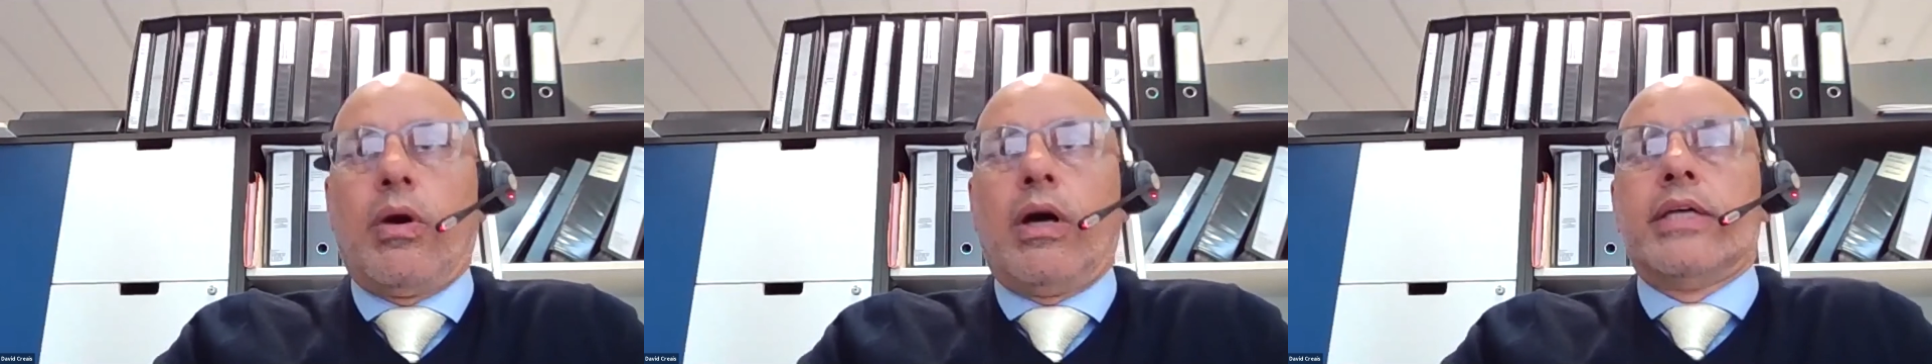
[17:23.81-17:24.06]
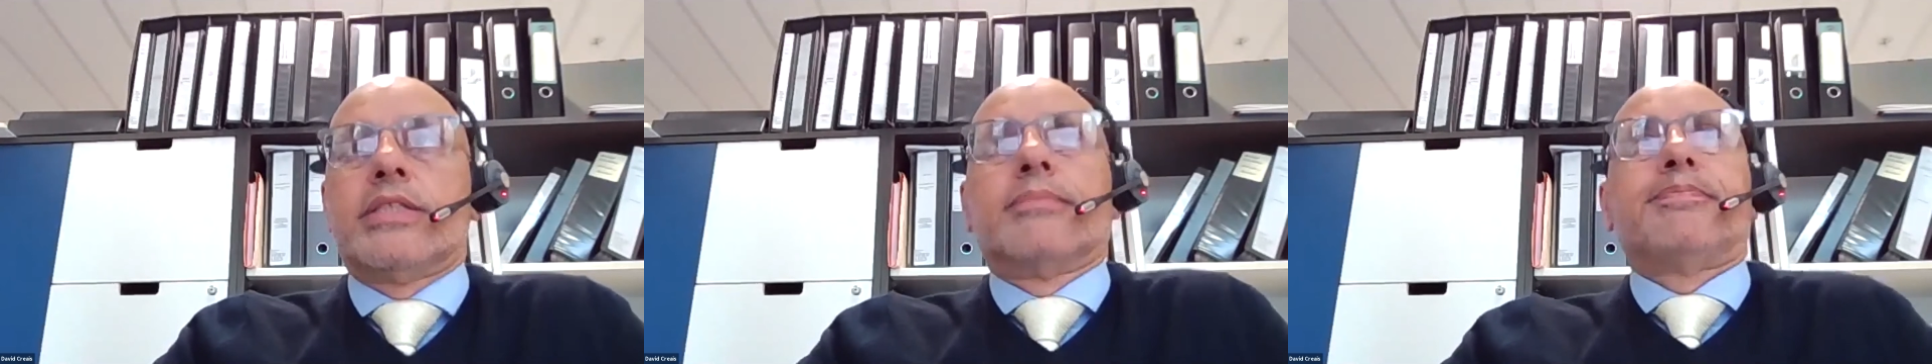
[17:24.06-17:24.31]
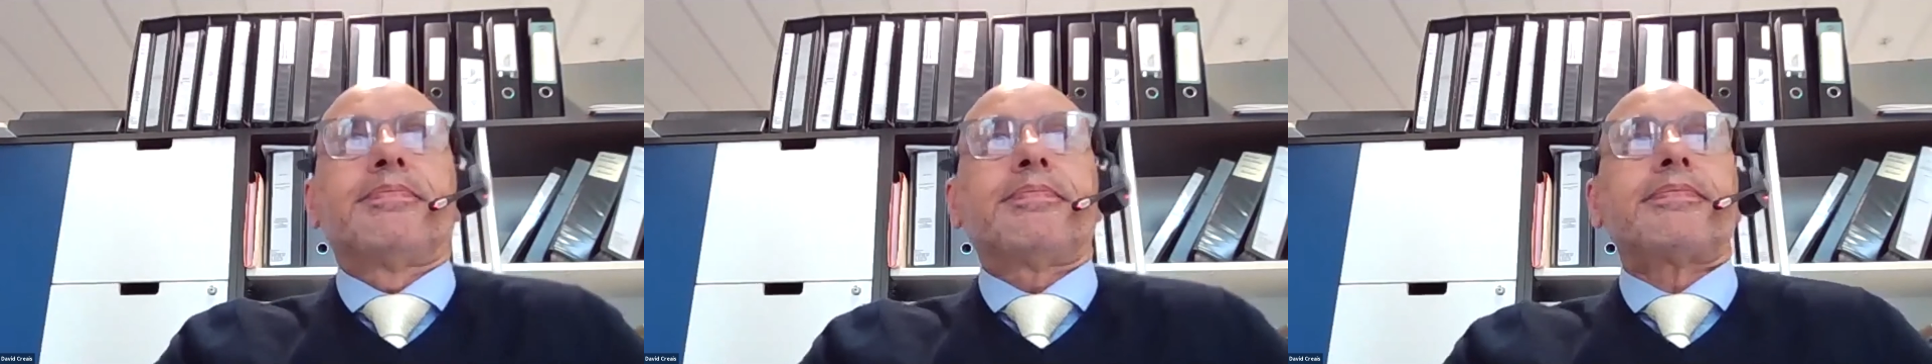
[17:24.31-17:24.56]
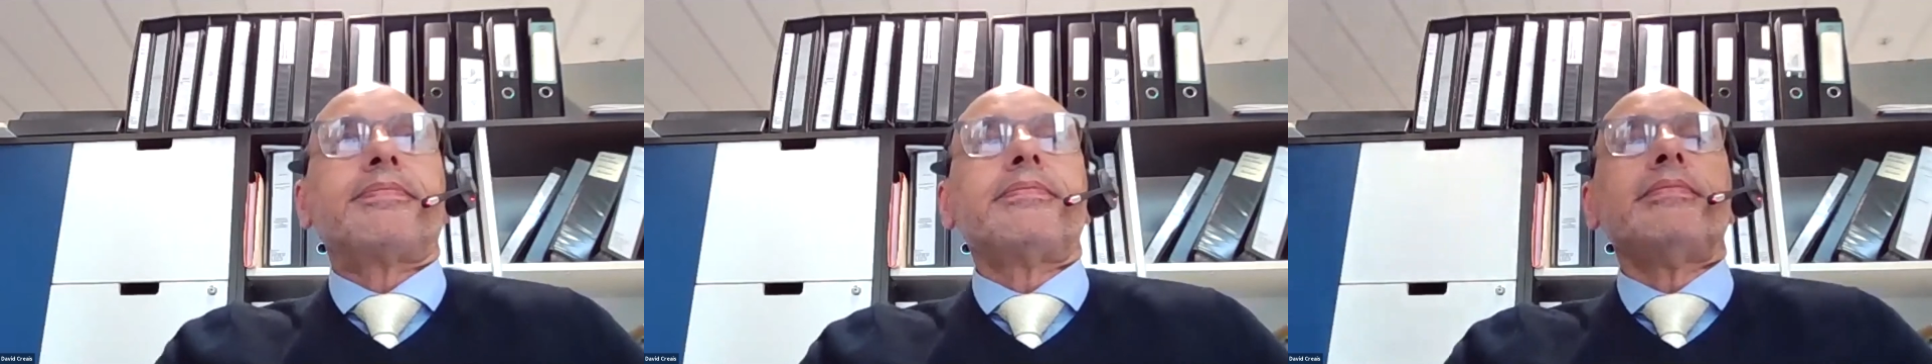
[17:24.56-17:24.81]
ways.
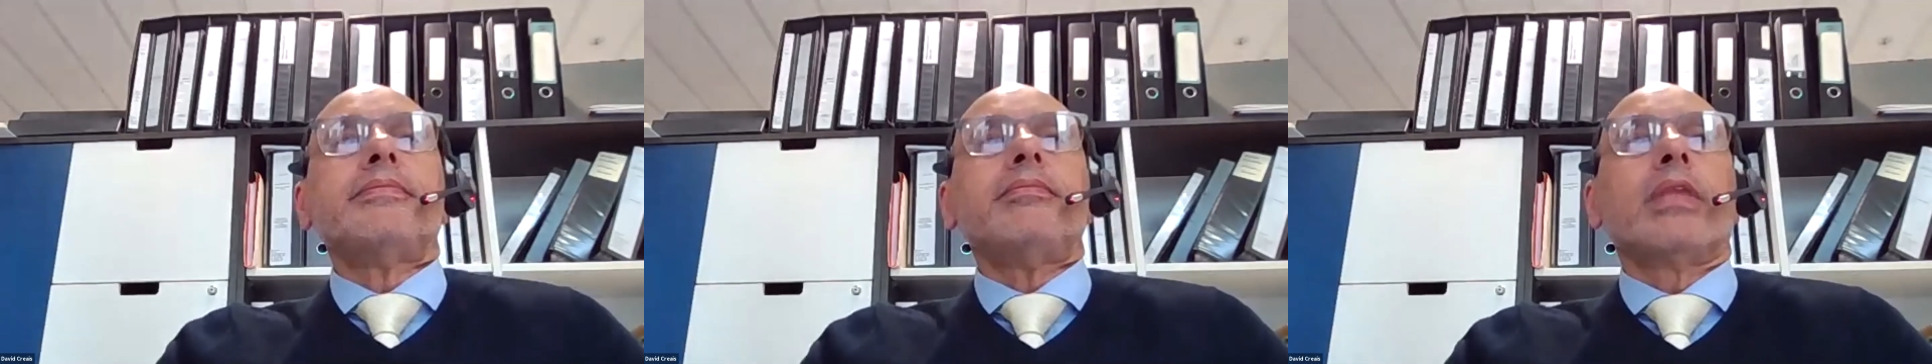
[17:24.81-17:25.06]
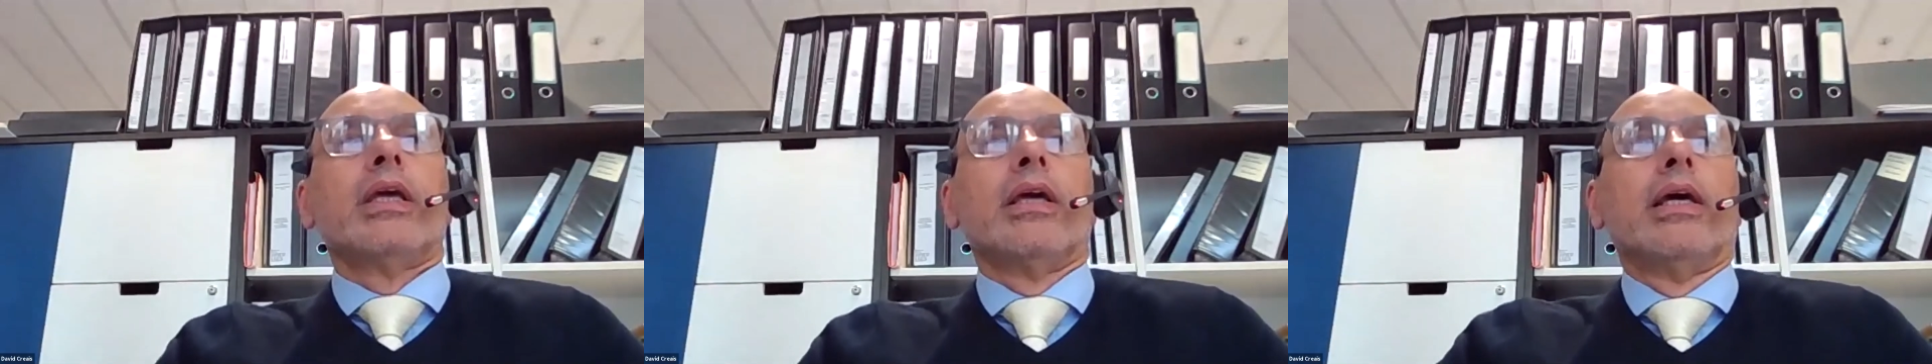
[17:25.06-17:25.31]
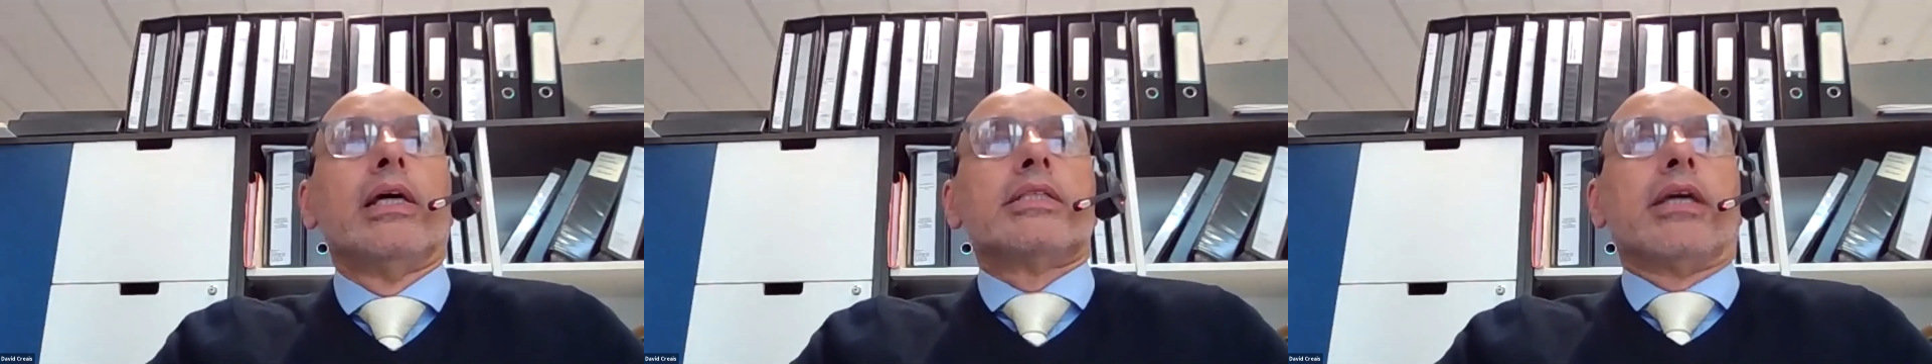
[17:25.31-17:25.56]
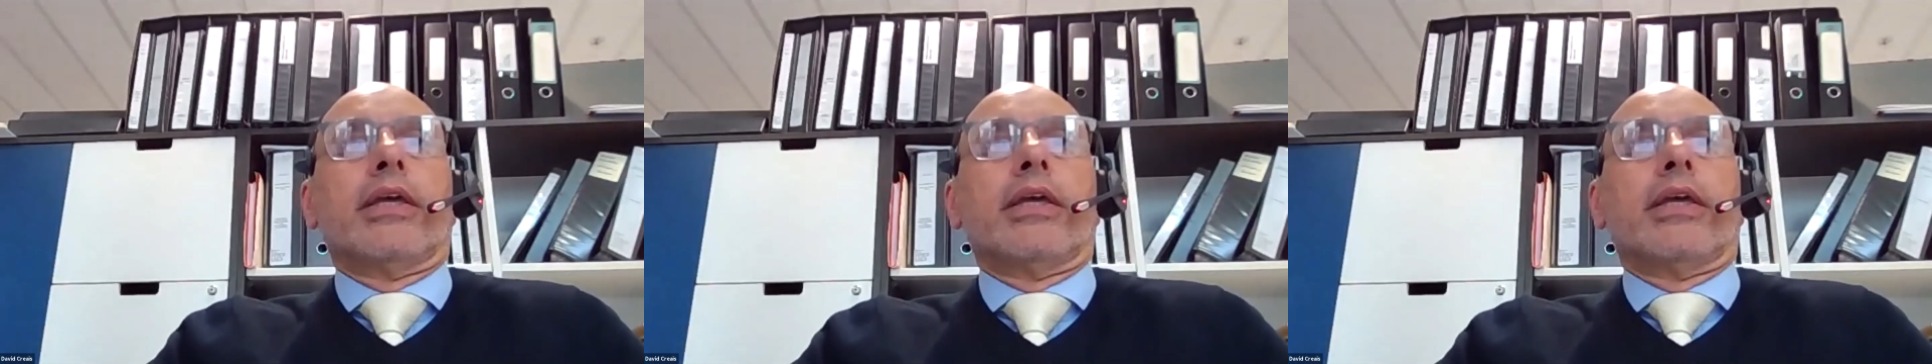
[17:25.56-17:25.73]
So